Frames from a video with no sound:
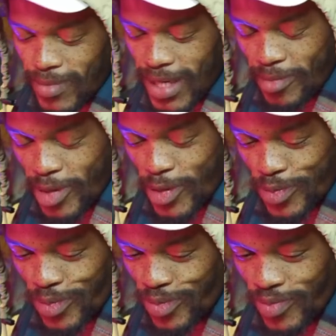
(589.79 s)
I mean,
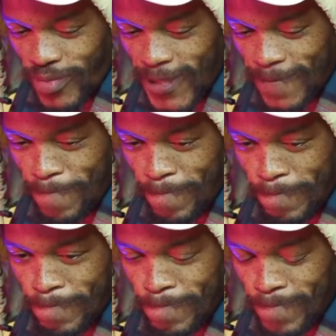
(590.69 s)

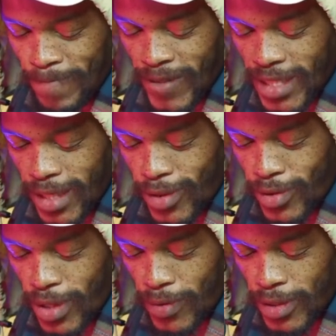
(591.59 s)
yeah,
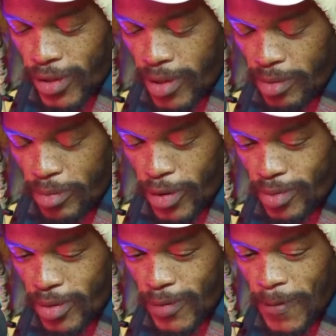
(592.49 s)
no, that wasn't gonna be
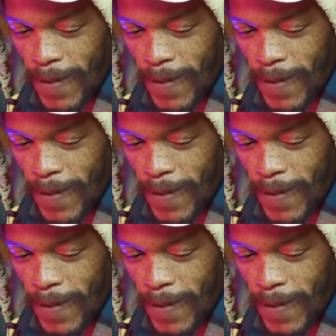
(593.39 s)
possible.